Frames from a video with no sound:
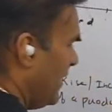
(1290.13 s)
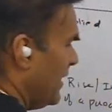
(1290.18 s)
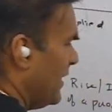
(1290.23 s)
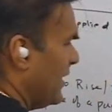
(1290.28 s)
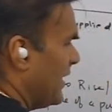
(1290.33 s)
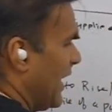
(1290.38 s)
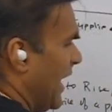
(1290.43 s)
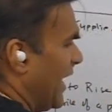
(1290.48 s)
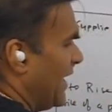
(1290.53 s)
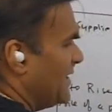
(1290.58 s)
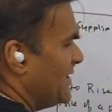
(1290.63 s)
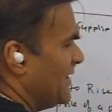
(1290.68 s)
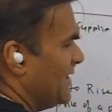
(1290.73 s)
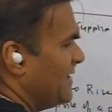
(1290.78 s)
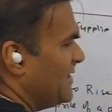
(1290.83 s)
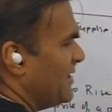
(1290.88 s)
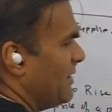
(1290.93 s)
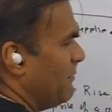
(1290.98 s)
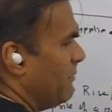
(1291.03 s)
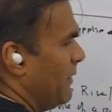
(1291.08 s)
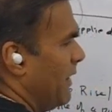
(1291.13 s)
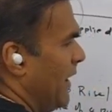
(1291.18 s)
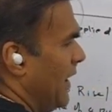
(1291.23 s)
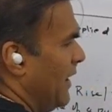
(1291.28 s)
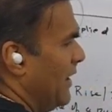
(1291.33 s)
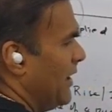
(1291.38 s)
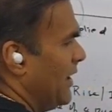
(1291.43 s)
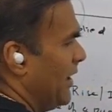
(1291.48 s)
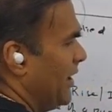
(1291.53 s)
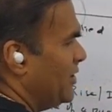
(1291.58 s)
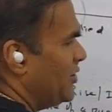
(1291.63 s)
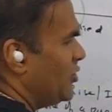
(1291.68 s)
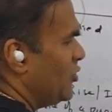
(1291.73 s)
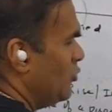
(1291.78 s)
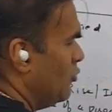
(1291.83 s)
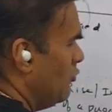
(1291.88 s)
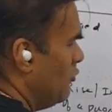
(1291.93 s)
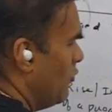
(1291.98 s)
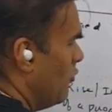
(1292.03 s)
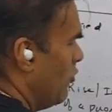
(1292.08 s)
3, rise in supply leads to
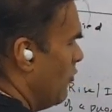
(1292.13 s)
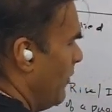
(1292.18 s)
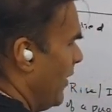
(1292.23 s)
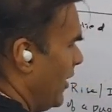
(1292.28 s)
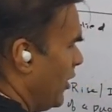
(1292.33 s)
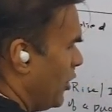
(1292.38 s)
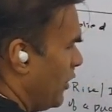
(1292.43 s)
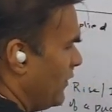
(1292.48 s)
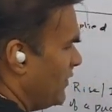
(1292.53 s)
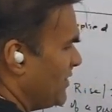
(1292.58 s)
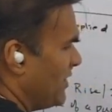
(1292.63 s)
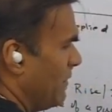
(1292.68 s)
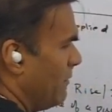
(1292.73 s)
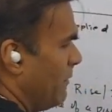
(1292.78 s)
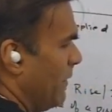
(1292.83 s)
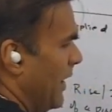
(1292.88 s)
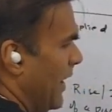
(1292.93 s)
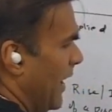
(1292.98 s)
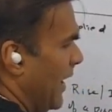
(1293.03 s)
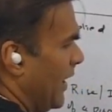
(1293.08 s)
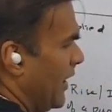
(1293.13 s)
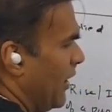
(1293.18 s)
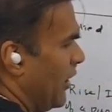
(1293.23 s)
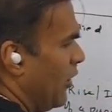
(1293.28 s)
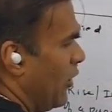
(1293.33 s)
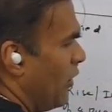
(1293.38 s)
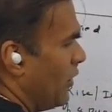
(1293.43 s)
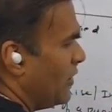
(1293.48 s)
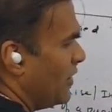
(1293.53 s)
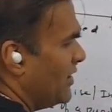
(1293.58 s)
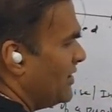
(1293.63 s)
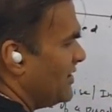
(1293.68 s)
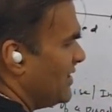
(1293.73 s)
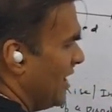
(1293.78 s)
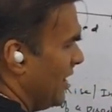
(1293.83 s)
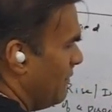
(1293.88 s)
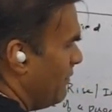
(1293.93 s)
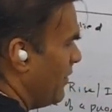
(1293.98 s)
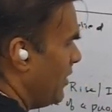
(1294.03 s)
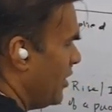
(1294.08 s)
movement of supply along the
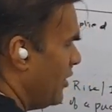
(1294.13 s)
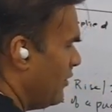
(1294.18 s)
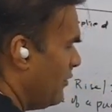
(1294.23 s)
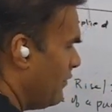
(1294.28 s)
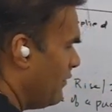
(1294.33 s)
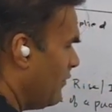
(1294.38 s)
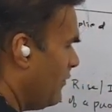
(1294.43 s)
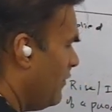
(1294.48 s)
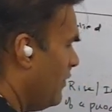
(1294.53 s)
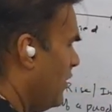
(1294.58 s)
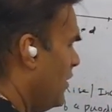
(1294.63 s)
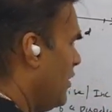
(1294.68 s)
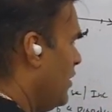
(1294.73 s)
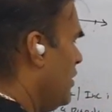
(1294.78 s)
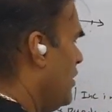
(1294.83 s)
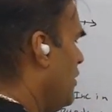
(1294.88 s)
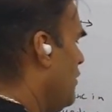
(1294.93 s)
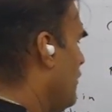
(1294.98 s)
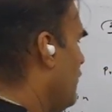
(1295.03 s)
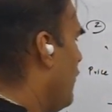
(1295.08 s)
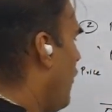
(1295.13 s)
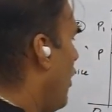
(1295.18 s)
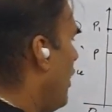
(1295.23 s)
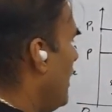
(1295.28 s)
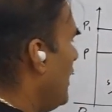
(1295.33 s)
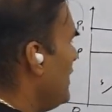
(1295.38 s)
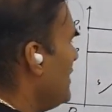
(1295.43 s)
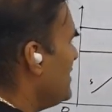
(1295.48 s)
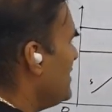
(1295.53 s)
same curve. Fall in